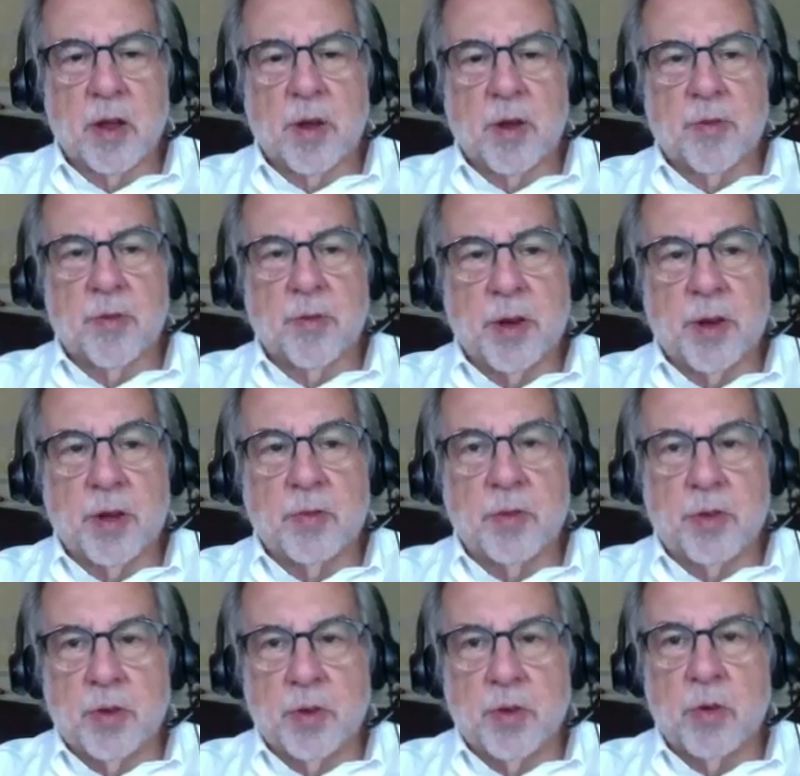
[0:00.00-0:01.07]
Freedom
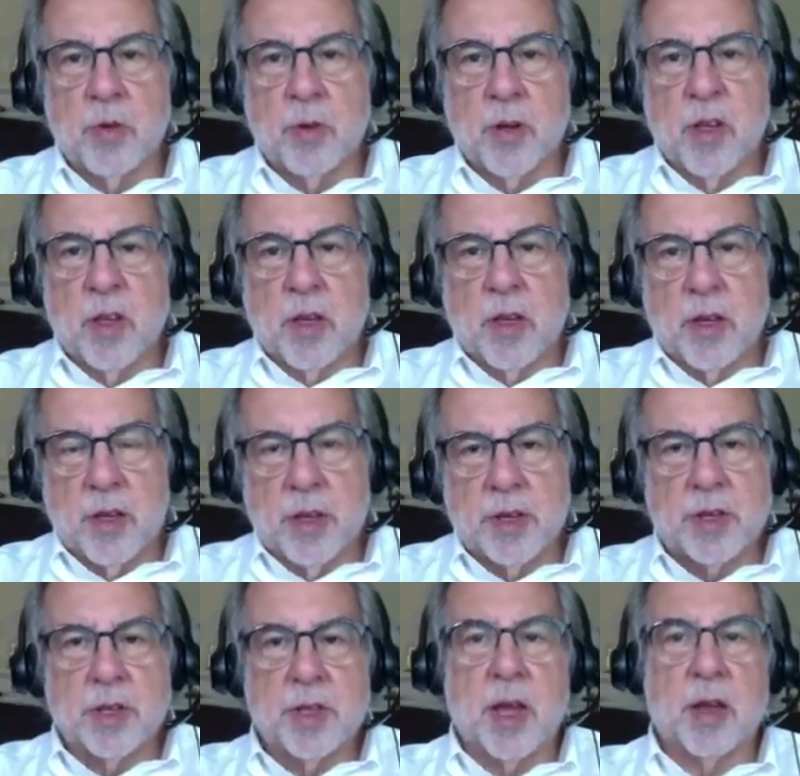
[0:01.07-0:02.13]
to
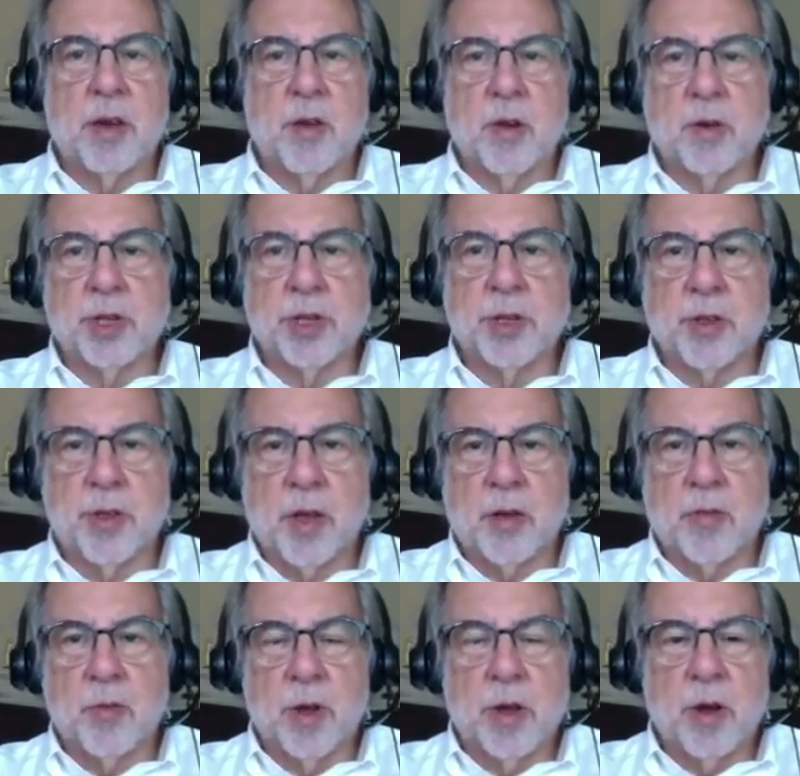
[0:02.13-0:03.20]
is that notion
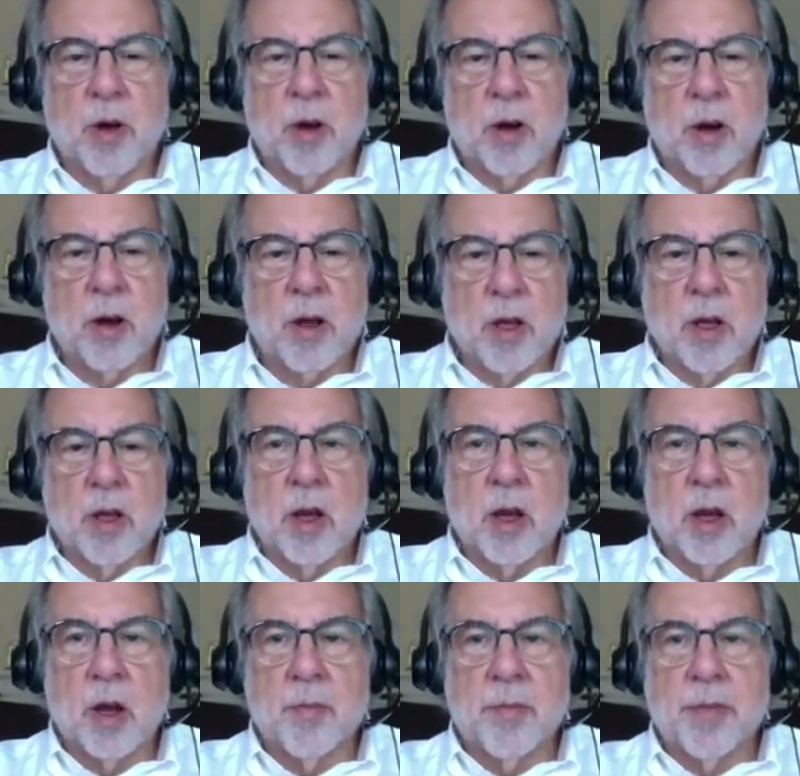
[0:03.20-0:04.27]
that we are,
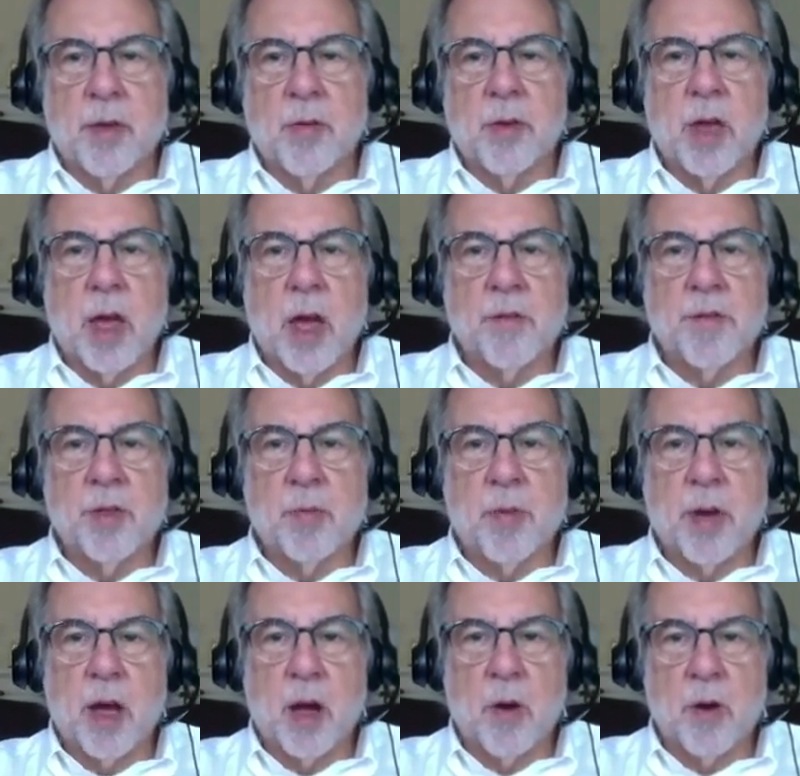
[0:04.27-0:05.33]
that we have the
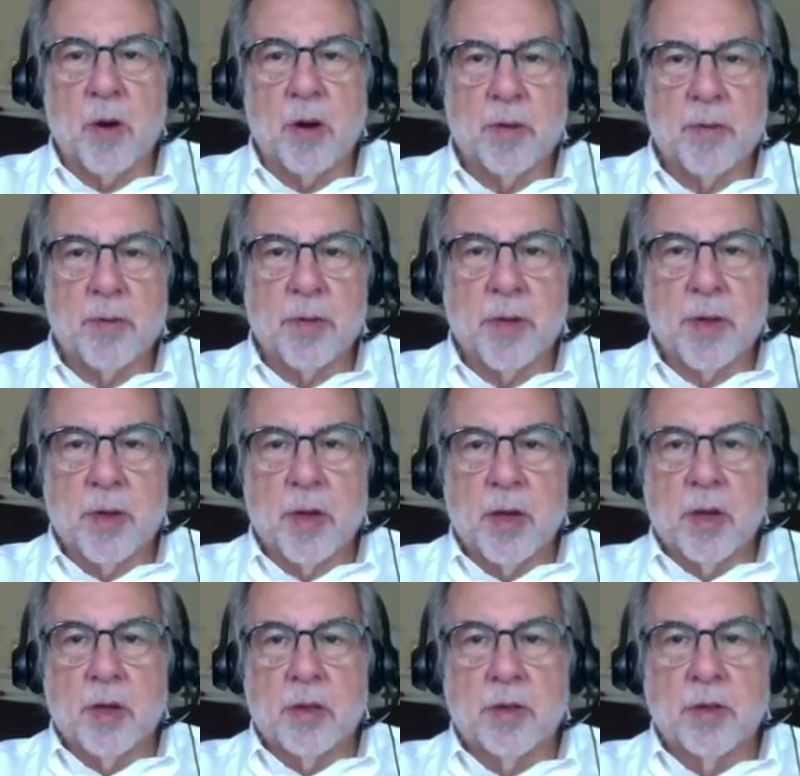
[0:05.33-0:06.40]
power
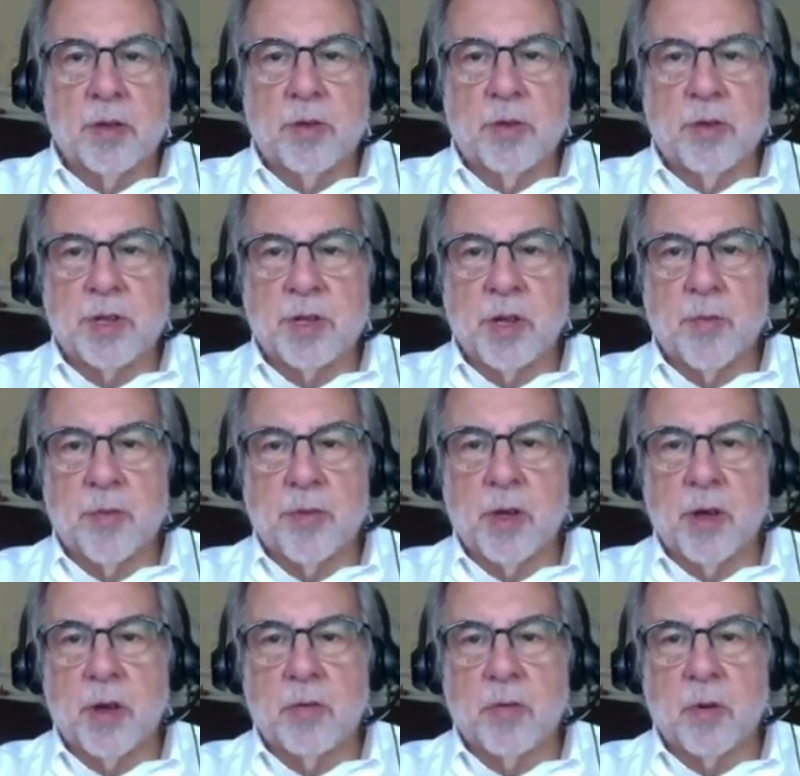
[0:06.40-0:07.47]
to do
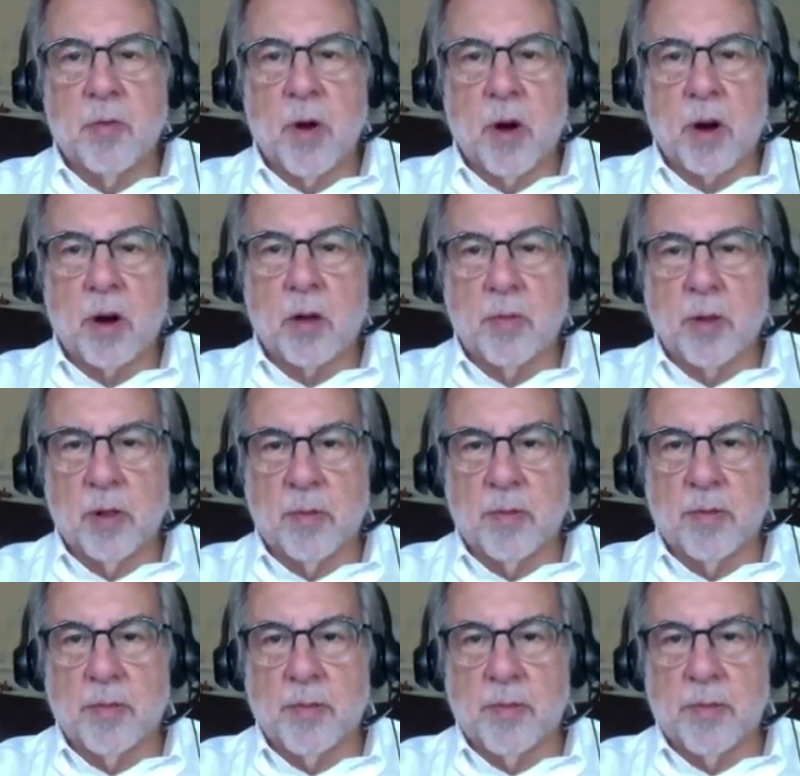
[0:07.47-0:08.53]
something remarkable.
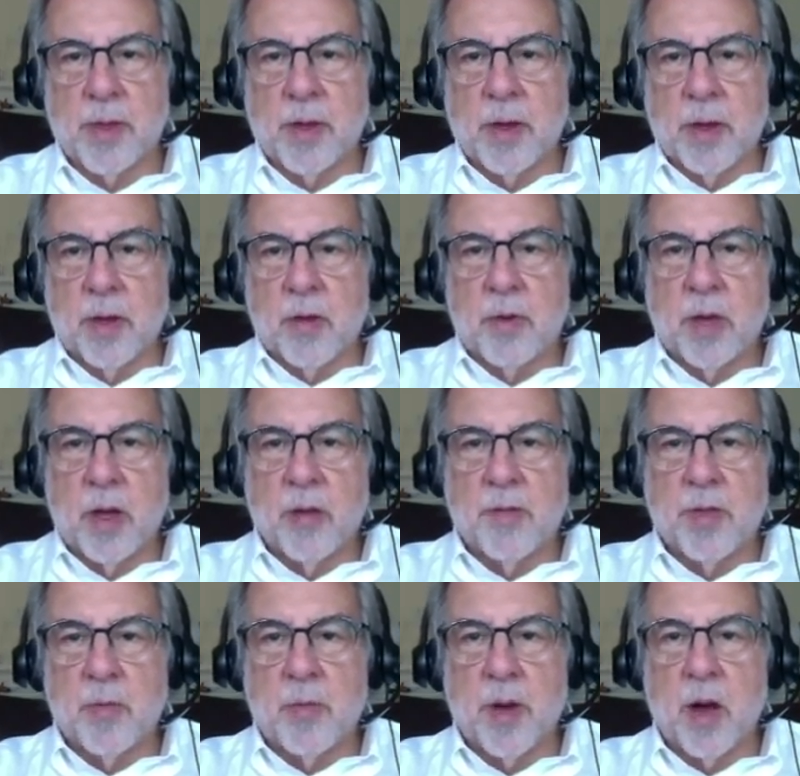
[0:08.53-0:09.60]
We
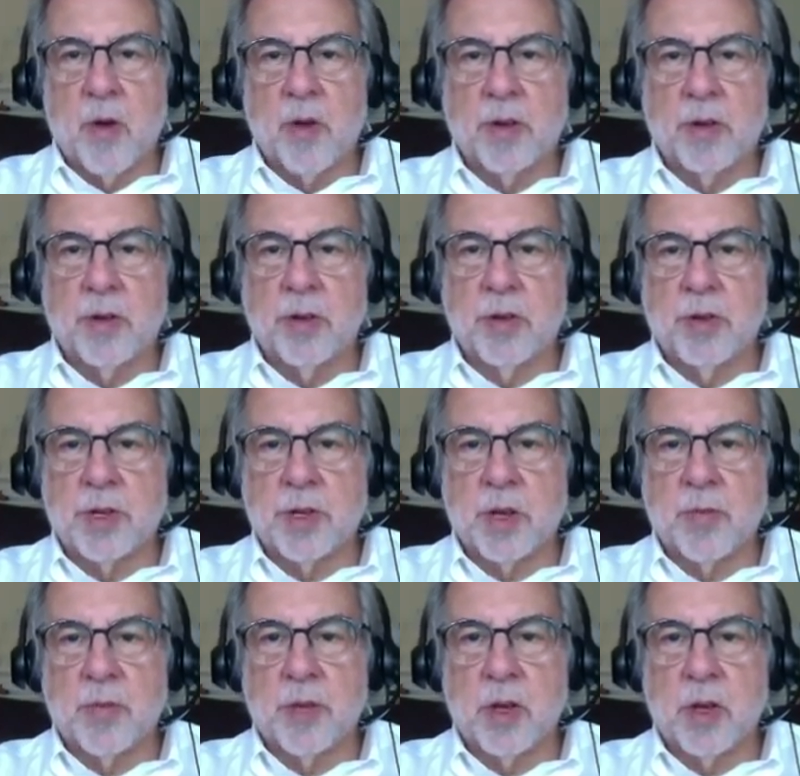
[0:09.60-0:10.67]
have the power to do
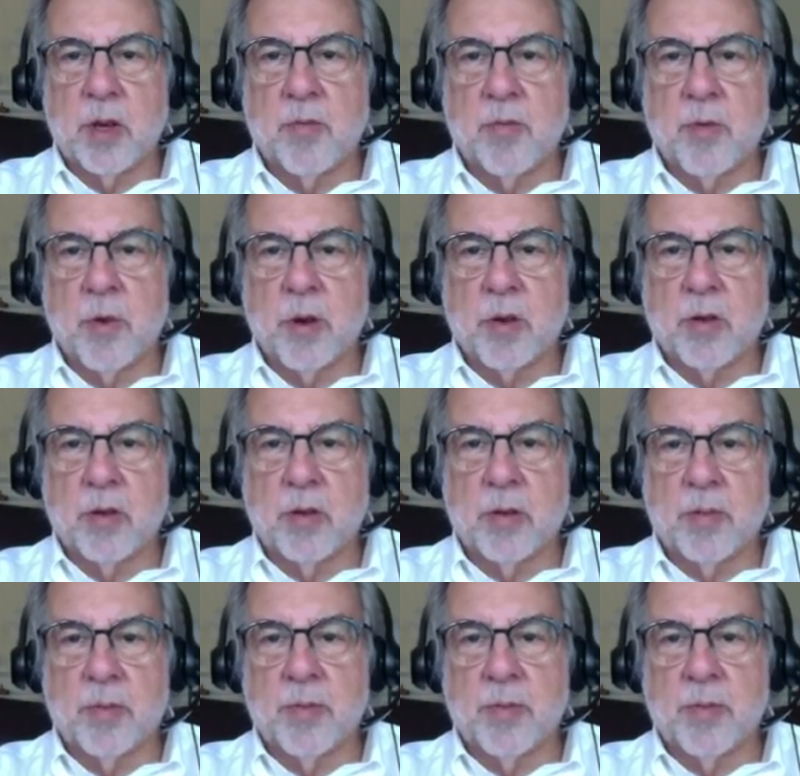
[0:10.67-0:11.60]
something important.